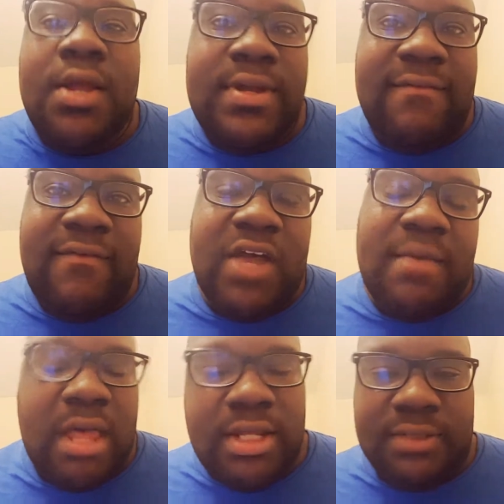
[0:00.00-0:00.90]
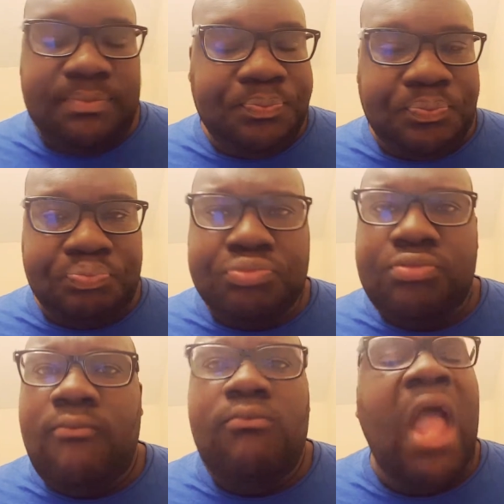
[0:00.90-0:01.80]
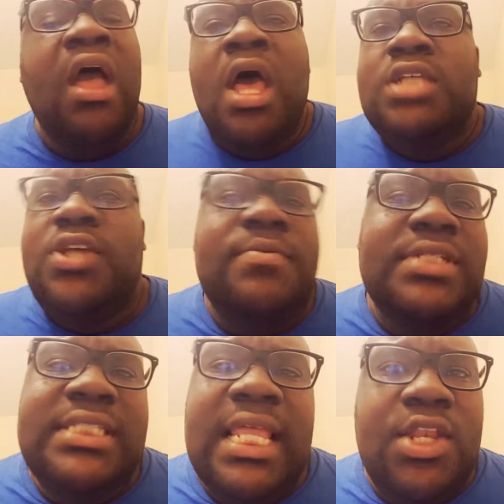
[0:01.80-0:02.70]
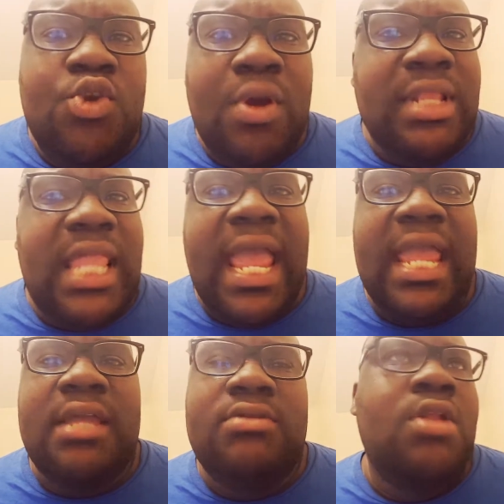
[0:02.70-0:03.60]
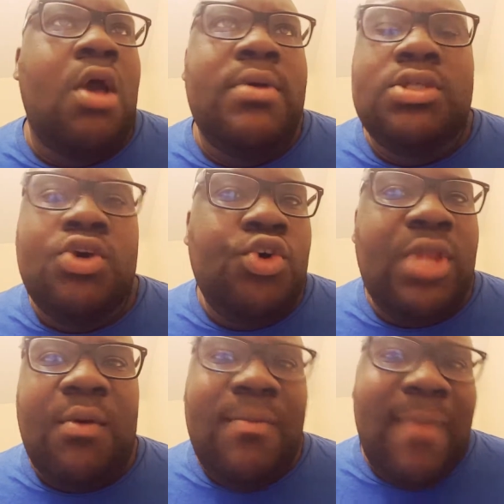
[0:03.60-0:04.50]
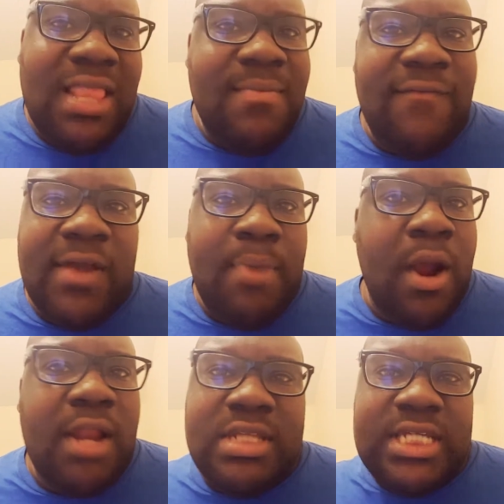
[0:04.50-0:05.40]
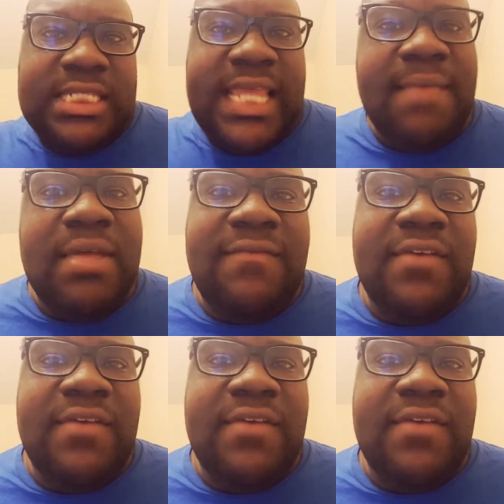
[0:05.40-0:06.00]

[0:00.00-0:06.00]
they don't give a fuck about him. So he was just telling Norman, like, you know, it's cool, like, we about to motherfucking party, but you gotta stack of